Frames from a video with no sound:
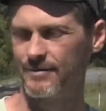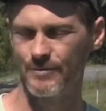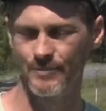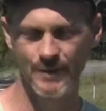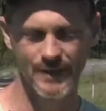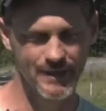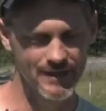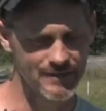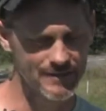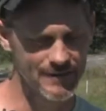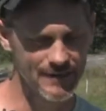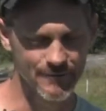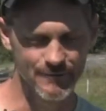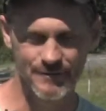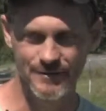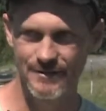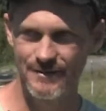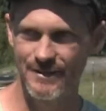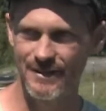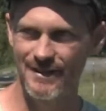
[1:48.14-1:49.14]
because there
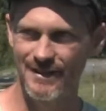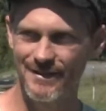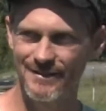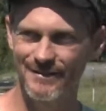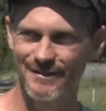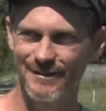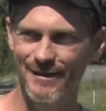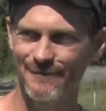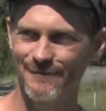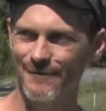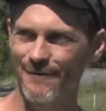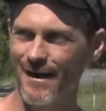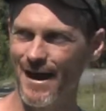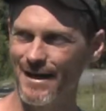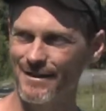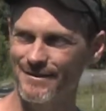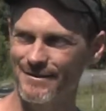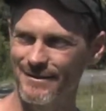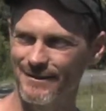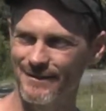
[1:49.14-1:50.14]
was just enough
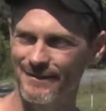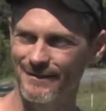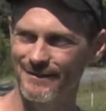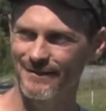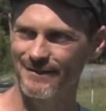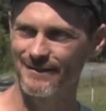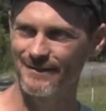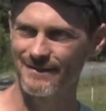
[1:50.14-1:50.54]
grass to